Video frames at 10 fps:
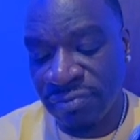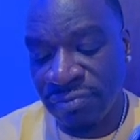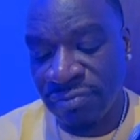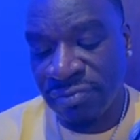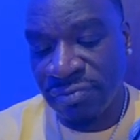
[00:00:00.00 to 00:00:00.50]

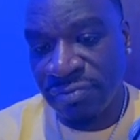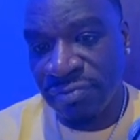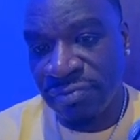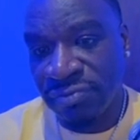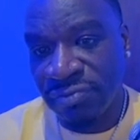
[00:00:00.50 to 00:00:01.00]

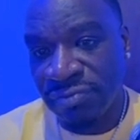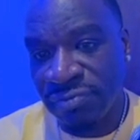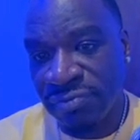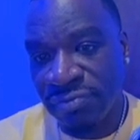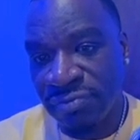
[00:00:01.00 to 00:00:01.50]

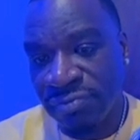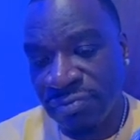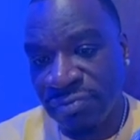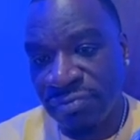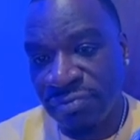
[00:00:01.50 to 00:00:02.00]

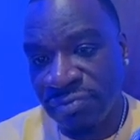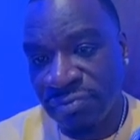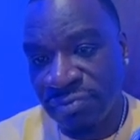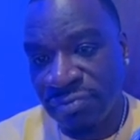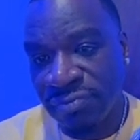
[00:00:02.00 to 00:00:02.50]

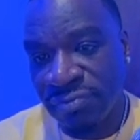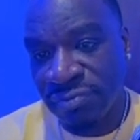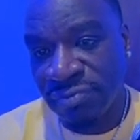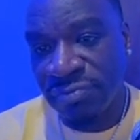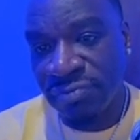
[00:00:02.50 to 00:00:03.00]

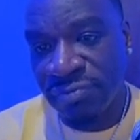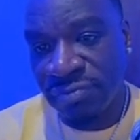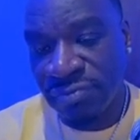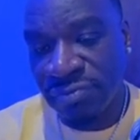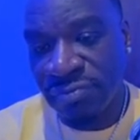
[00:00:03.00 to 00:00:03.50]

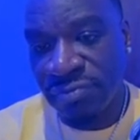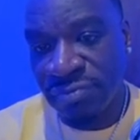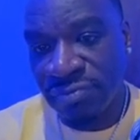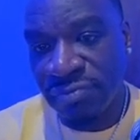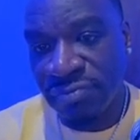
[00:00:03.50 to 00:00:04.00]

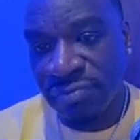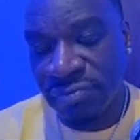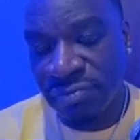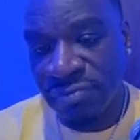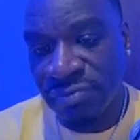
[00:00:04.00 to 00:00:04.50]

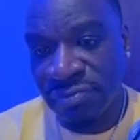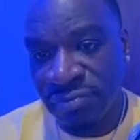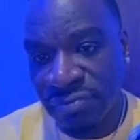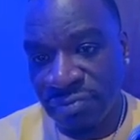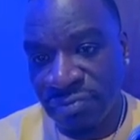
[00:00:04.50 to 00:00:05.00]

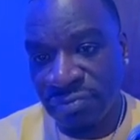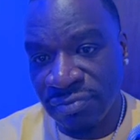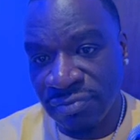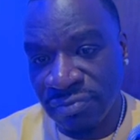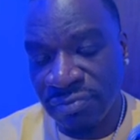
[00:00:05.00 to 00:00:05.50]
This person isn't speaking.